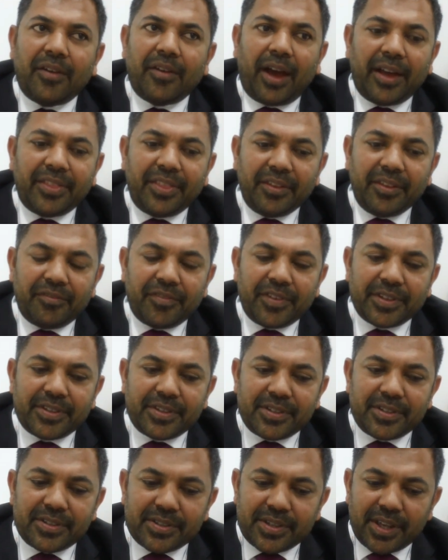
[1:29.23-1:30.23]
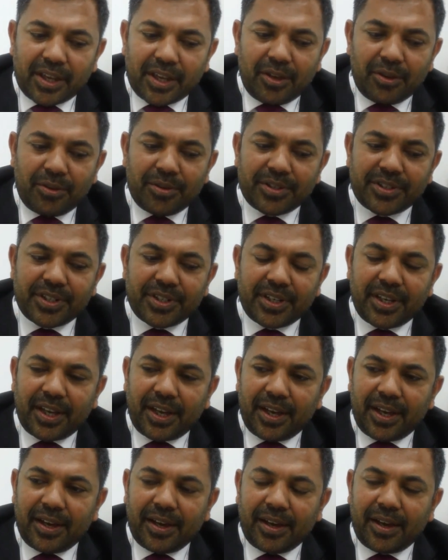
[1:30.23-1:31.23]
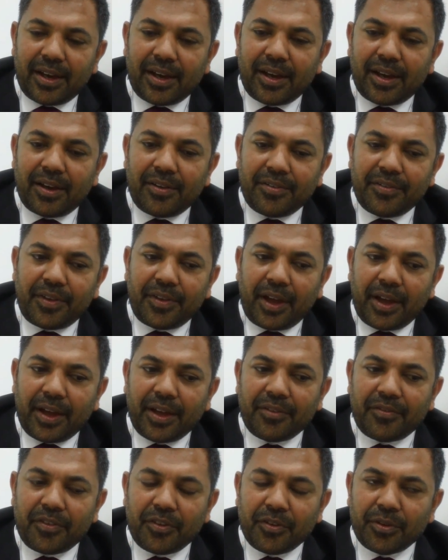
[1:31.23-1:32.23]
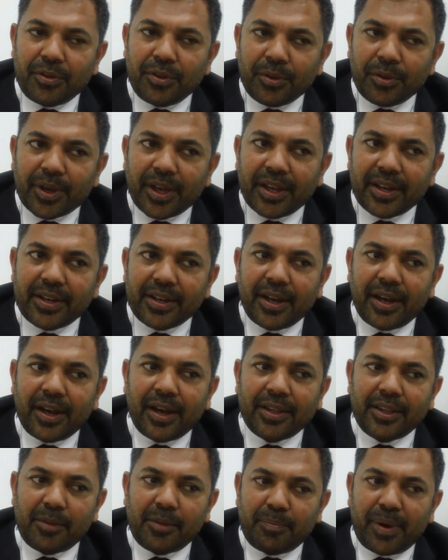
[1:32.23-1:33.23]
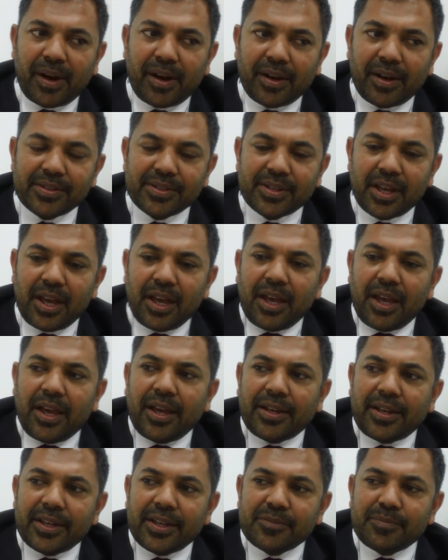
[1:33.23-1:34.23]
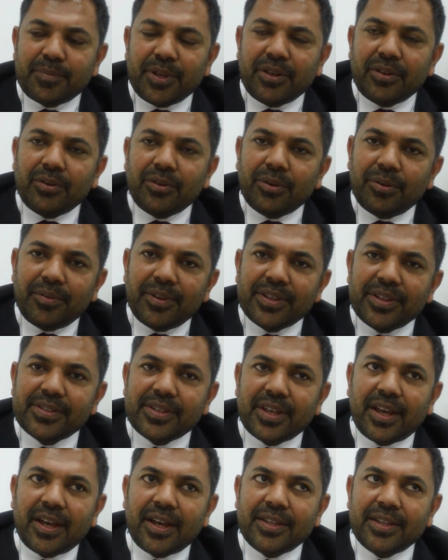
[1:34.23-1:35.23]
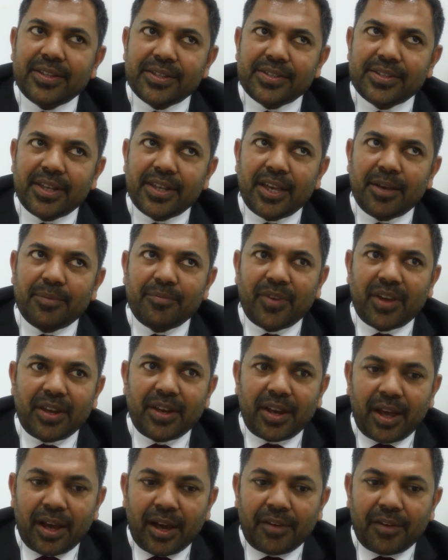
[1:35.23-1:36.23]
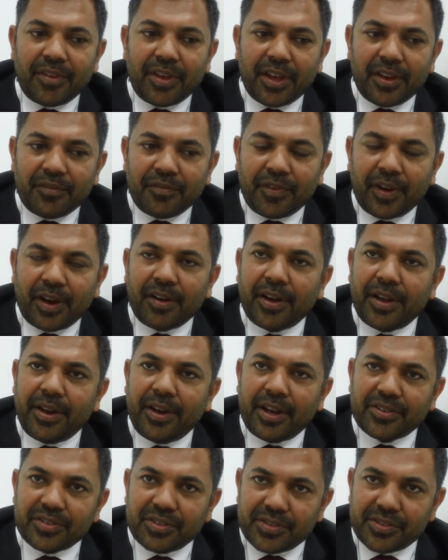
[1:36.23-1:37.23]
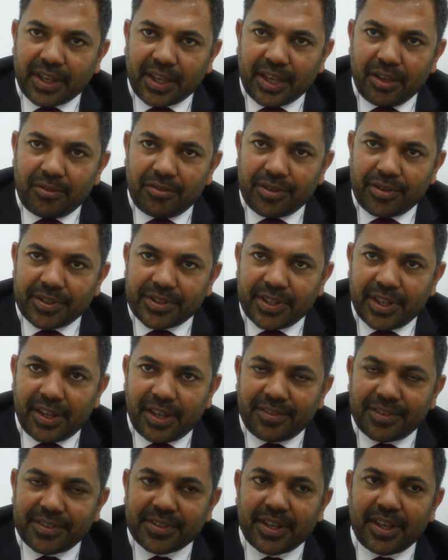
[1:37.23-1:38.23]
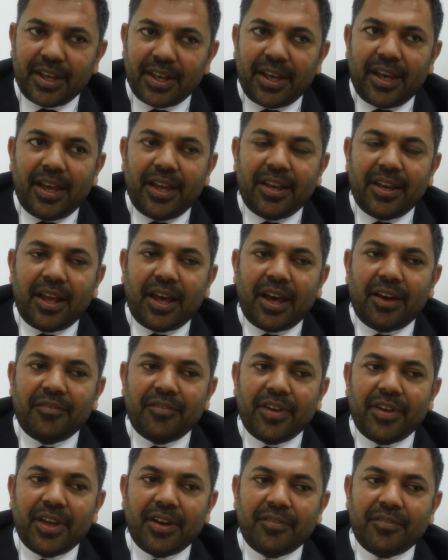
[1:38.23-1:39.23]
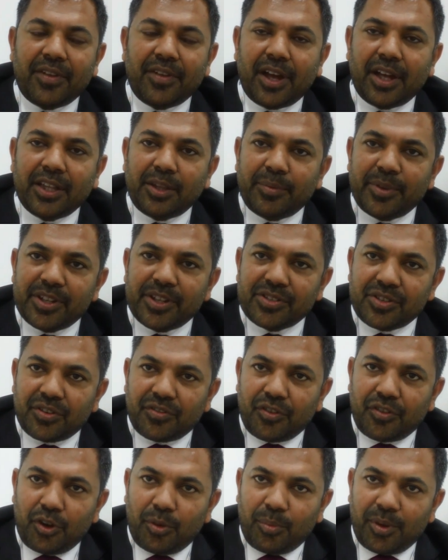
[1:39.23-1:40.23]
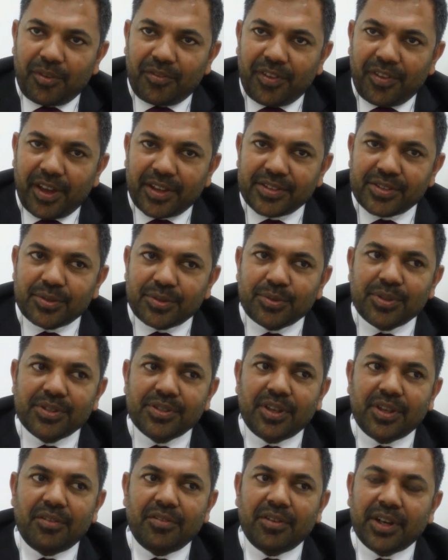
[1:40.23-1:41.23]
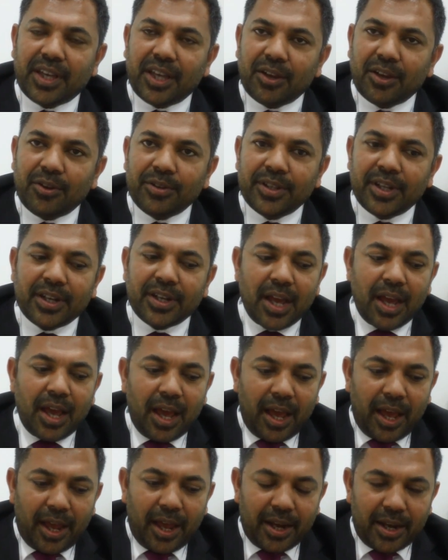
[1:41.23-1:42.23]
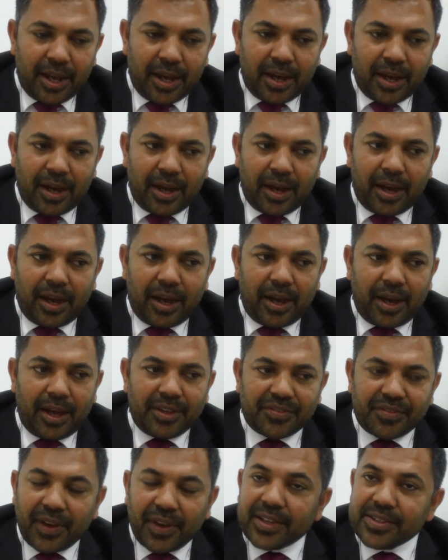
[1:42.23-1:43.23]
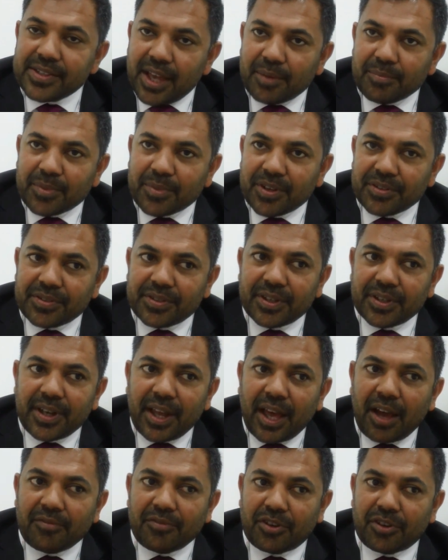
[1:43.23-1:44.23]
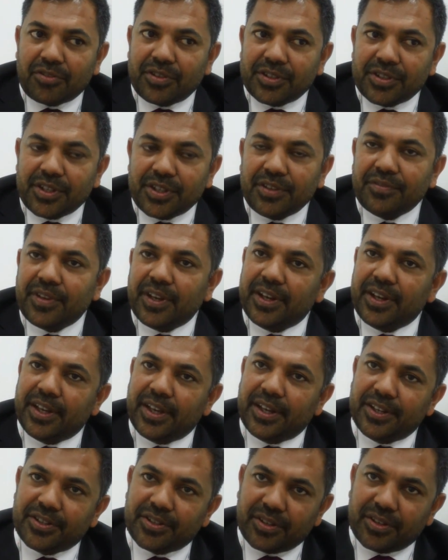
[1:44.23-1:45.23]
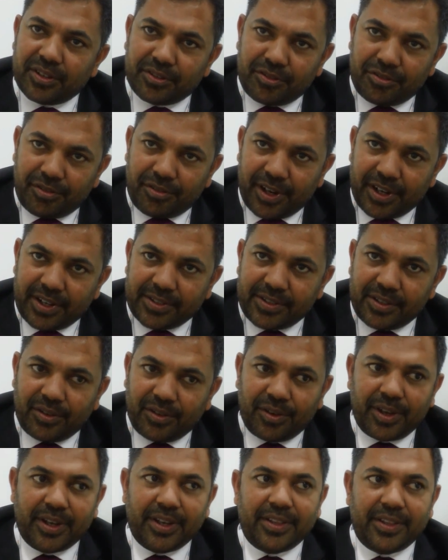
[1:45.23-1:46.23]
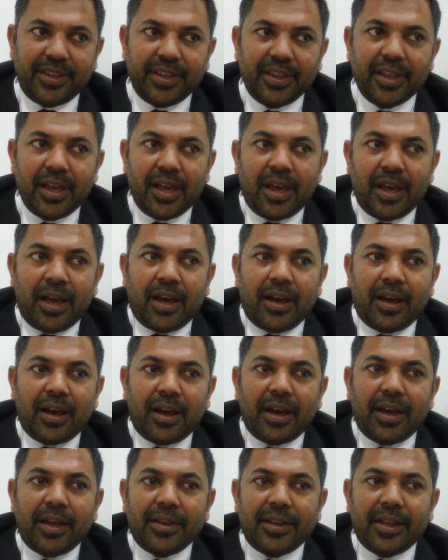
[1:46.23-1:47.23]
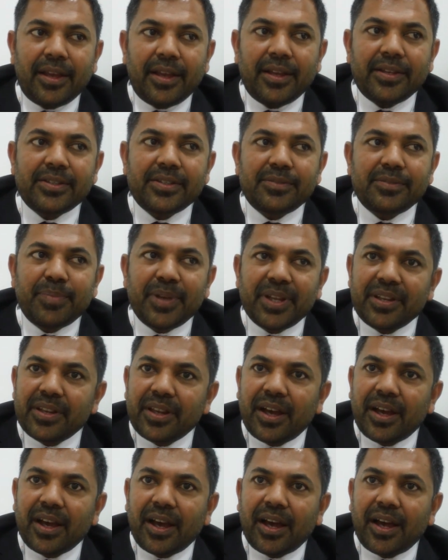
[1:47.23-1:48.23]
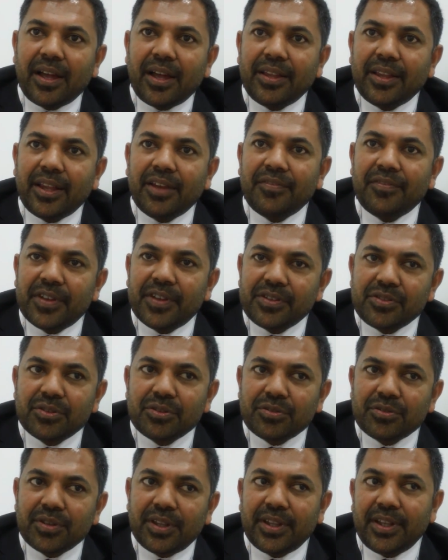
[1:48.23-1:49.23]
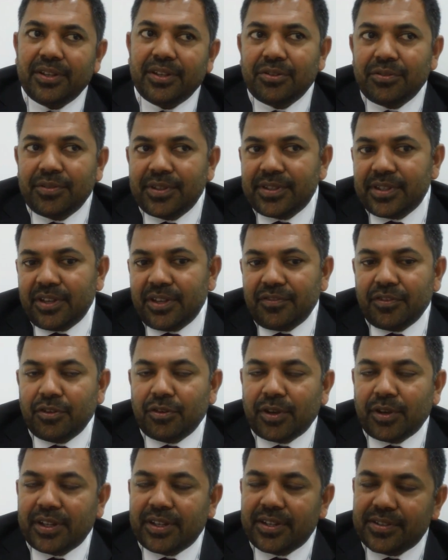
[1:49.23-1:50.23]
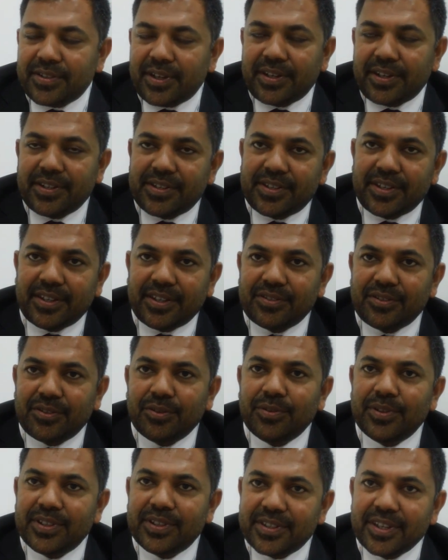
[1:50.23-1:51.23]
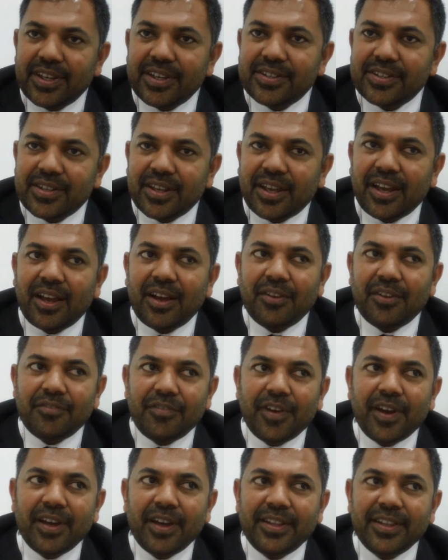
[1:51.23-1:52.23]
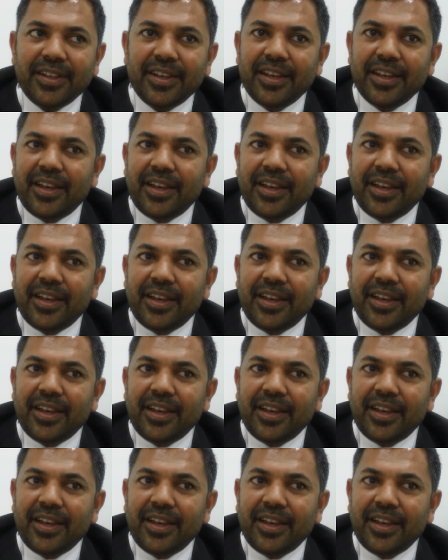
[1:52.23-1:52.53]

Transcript: I think visitor security, uh, yeah, if you look at uh, the past, it has been always uh, the same. And uh, we have our National Security Service, and uh, we have the, the, Ministry of Home Affairs who is uh, working on that. And uh, as far as I'm concerned, I have not received any additional threats or anything. Uh, and it's been life as usual. And you will, if you look at the statistics, you will see it's fairly